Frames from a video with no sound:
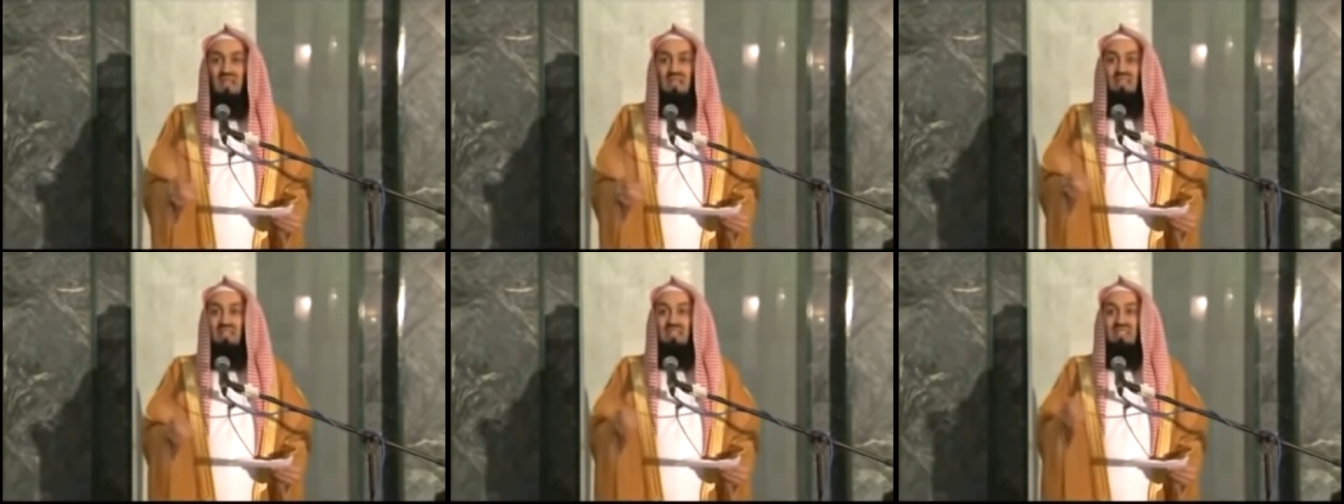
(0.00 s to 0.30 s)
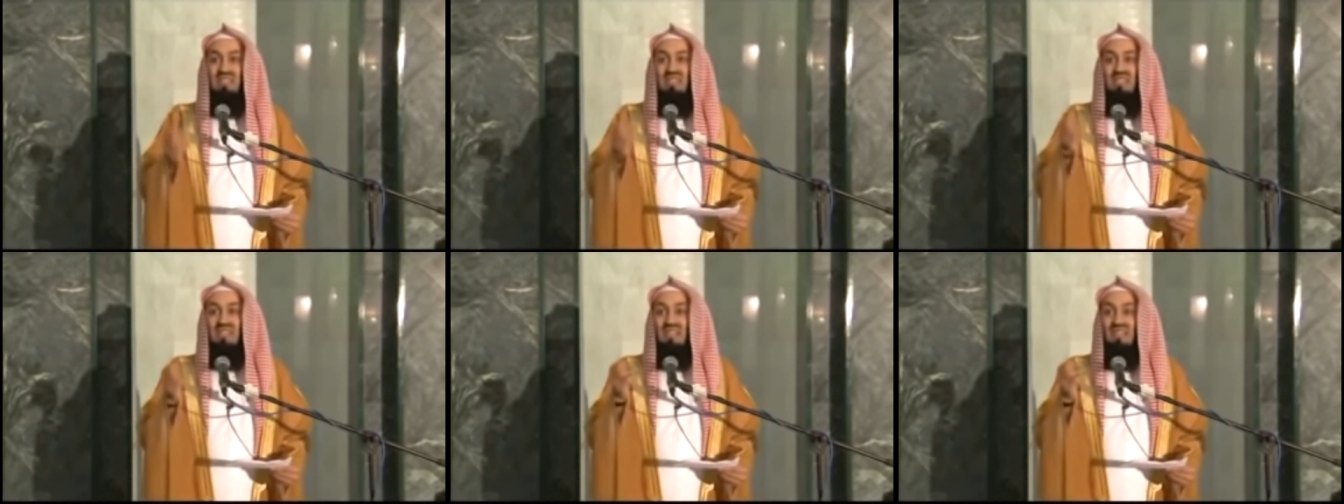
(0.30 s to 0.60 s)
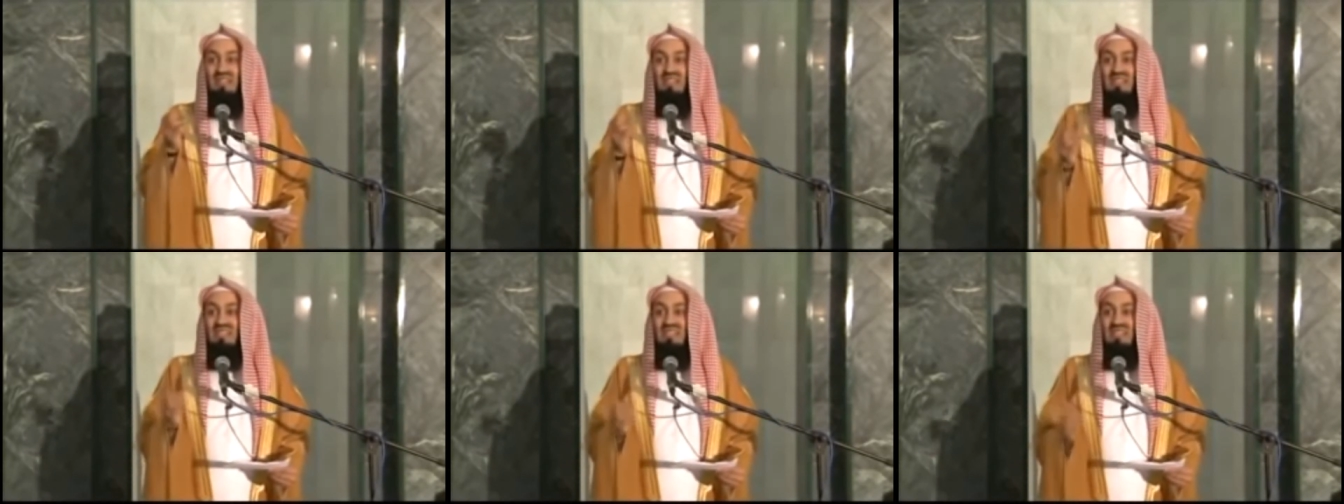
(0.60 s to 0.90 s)
And it is an
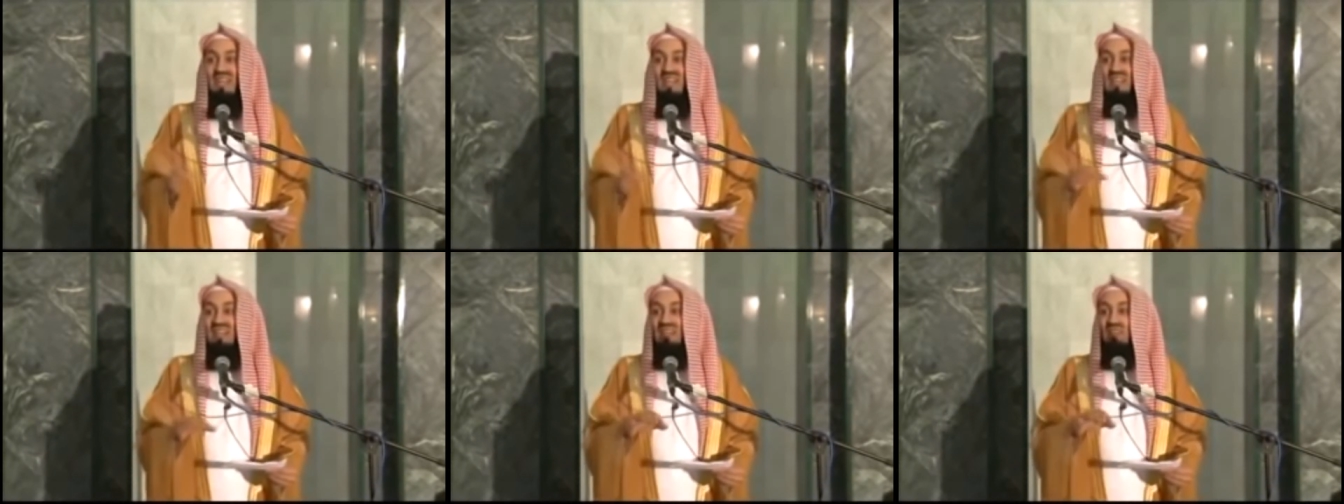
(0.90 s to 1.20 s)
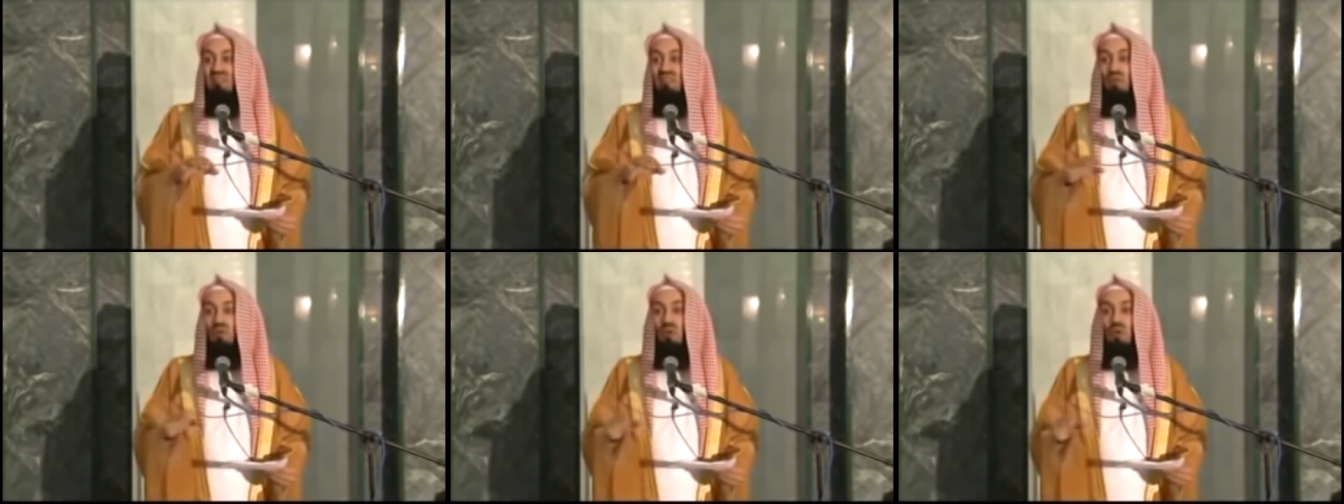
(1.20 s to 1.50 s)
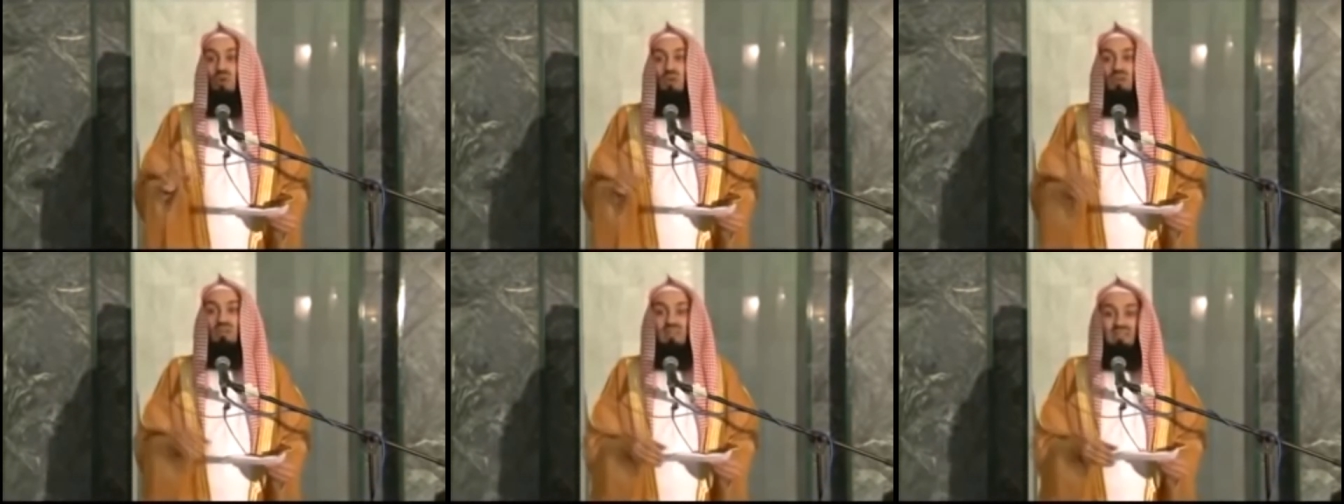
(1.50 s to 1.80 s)
understanding for
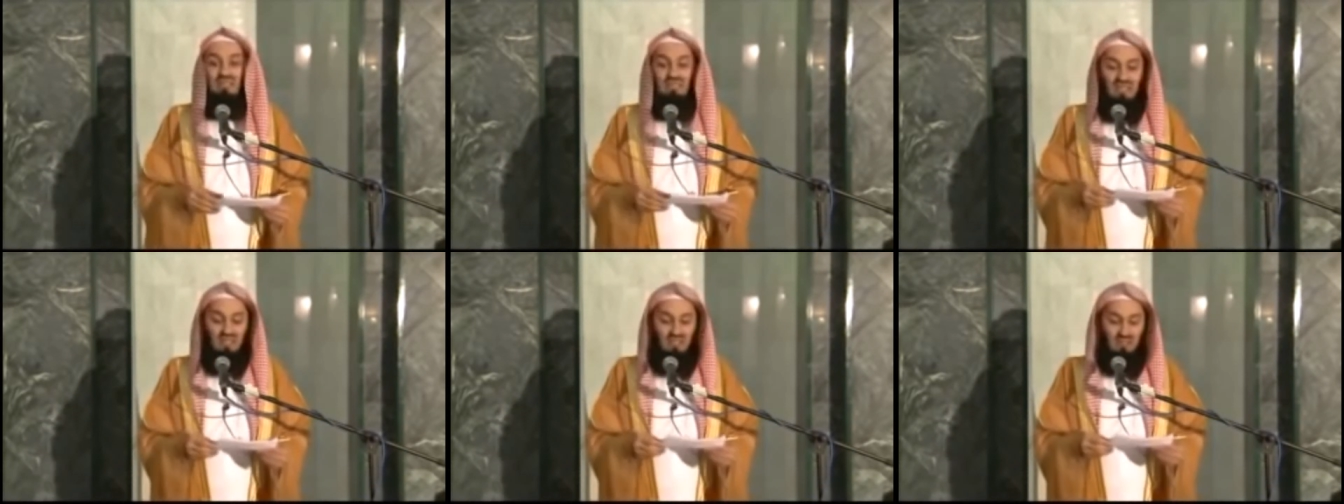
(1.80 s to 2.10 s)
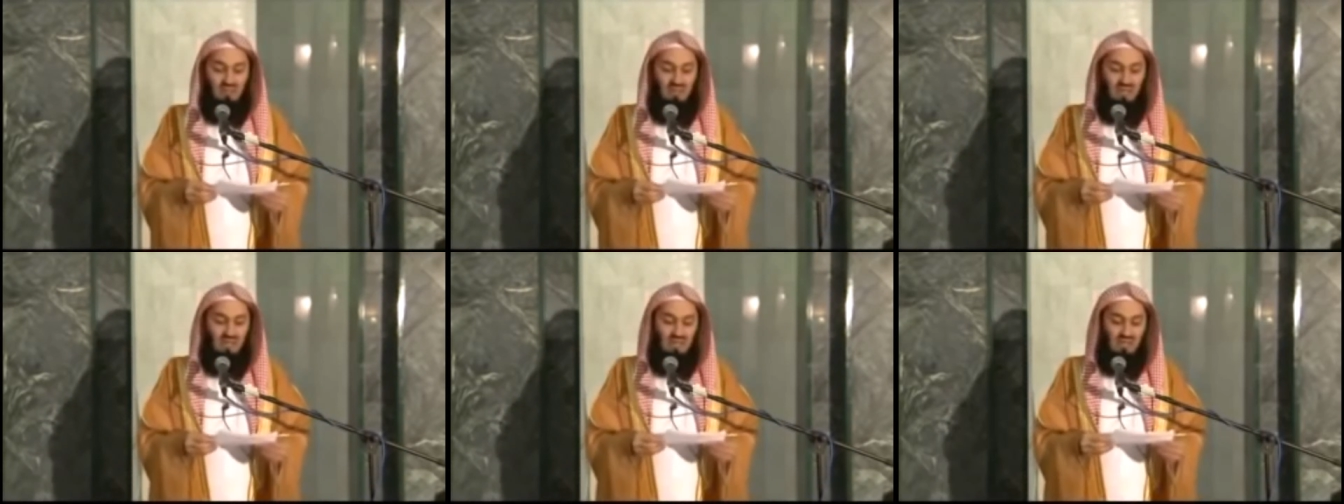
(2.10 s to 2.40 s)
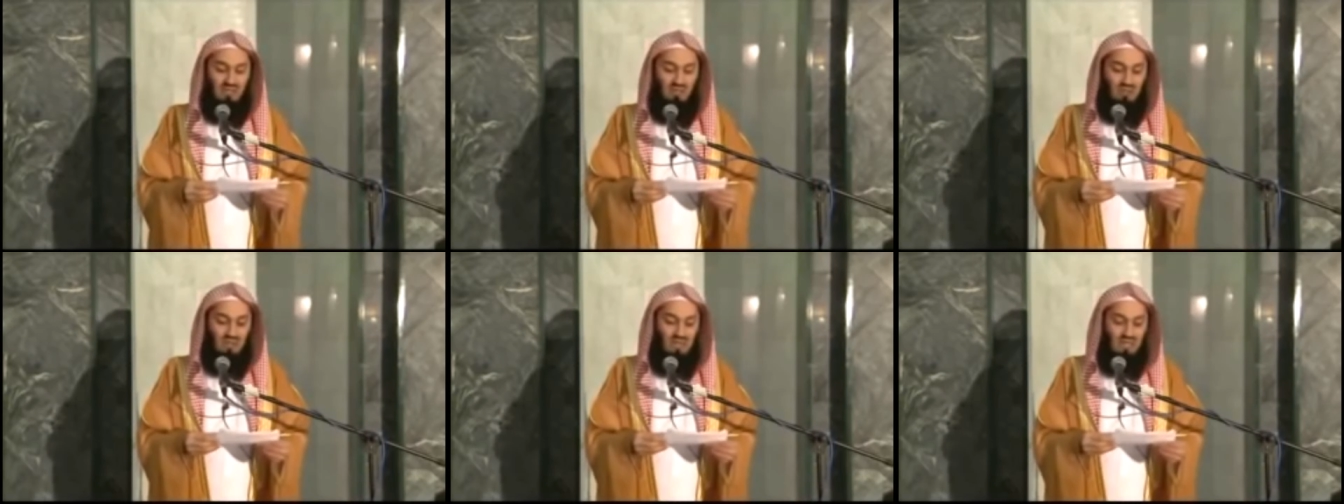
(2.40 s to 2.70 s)
all of us. May
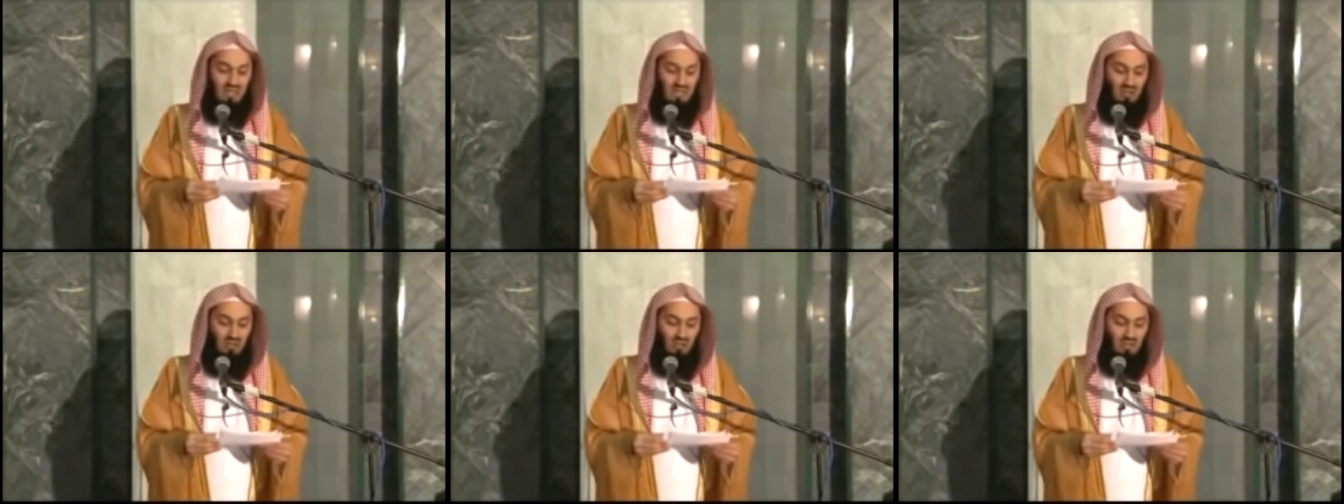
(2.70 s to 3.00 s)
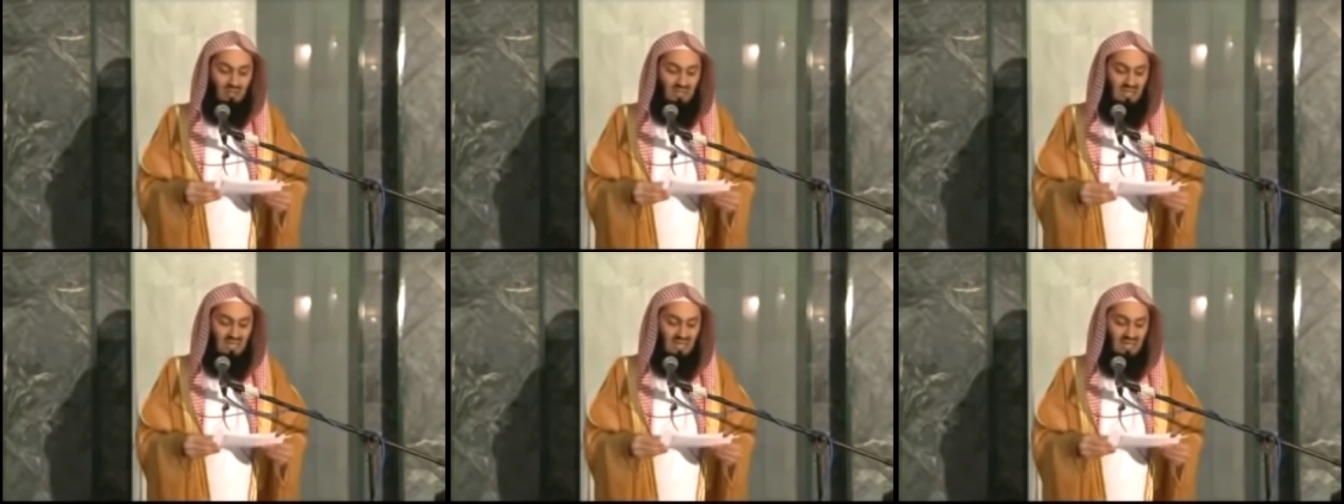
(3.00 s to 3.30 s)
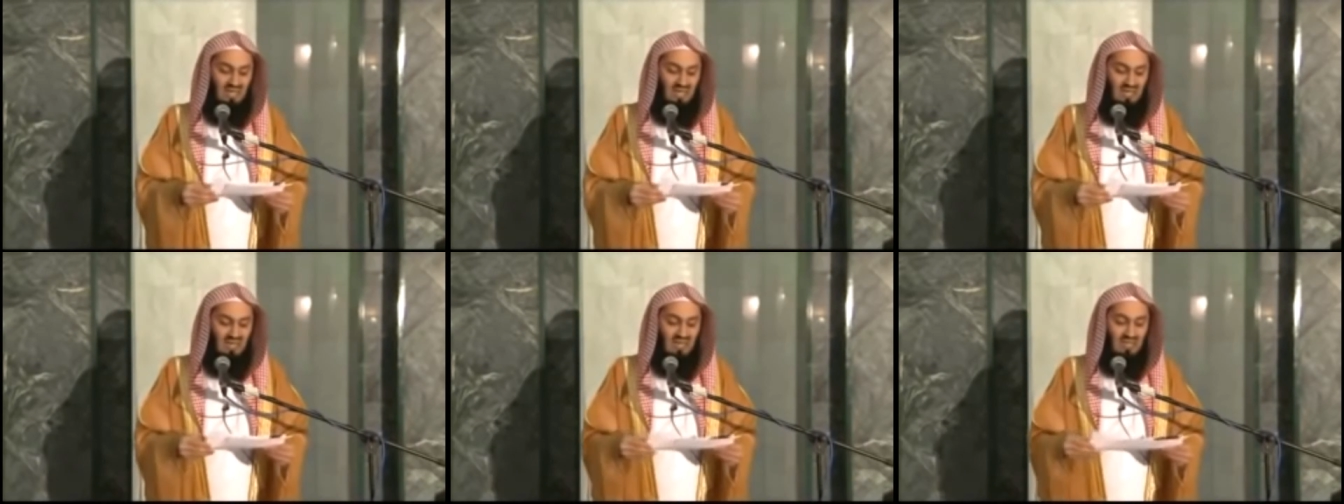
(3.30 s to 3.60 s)
Allah subhanahu wa
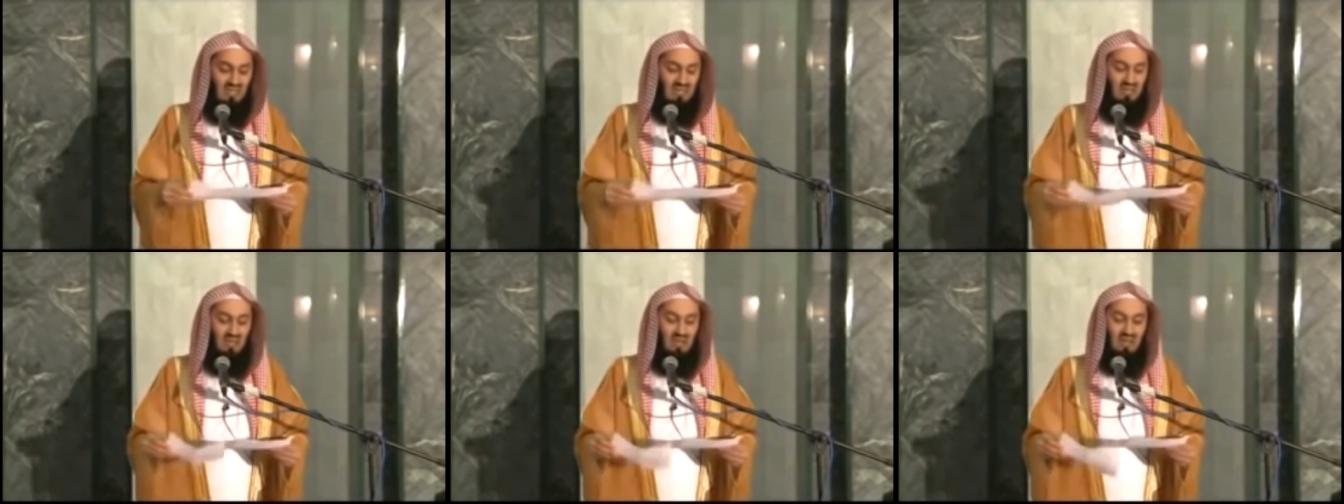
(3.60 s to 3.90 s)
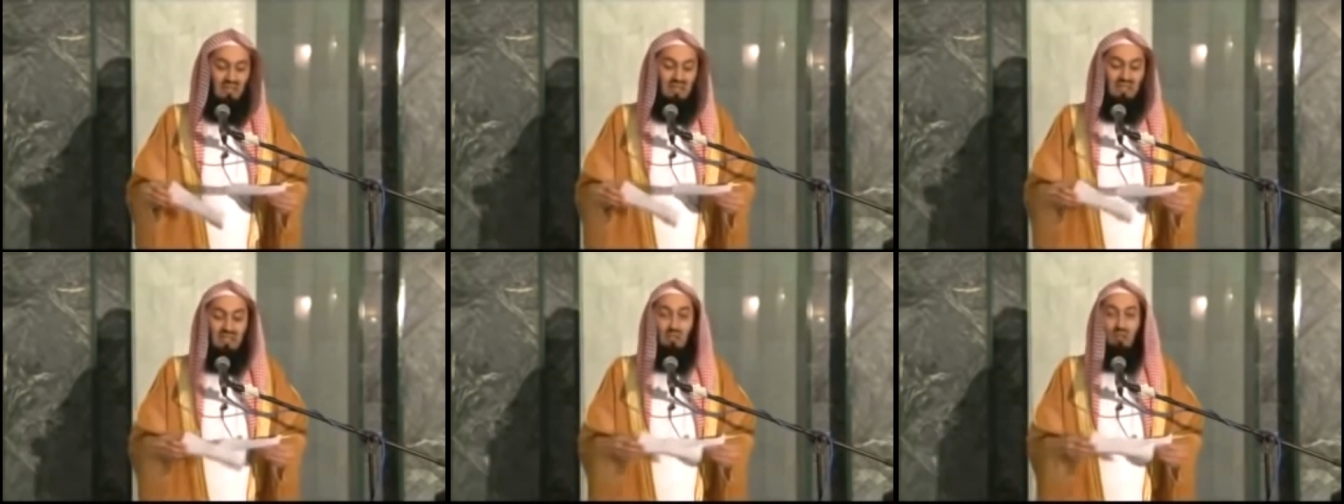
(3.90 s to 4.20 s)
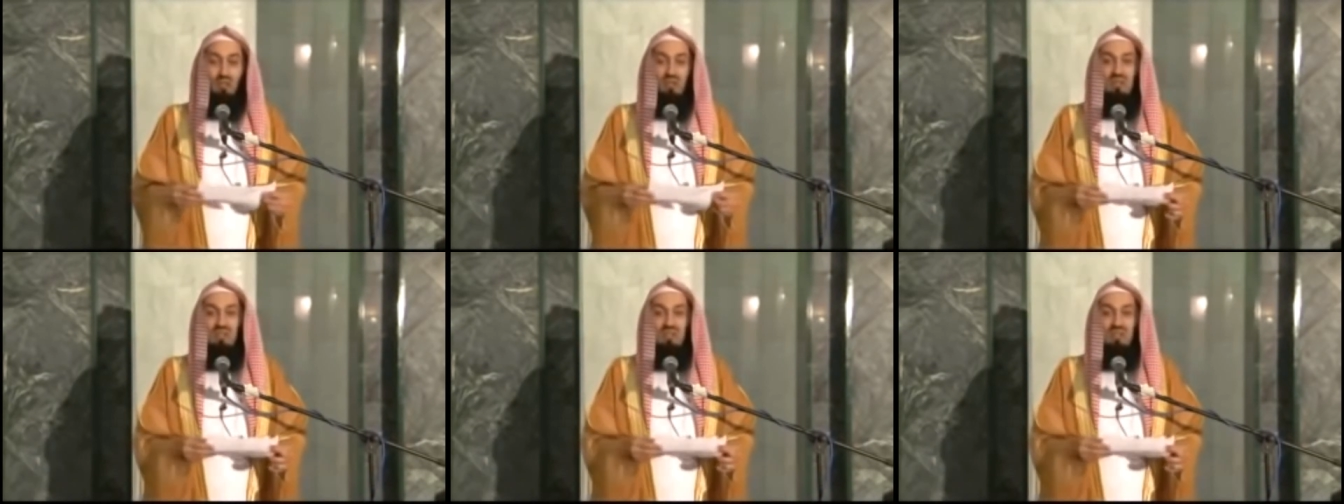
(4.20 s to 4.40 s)
ta'ala grant us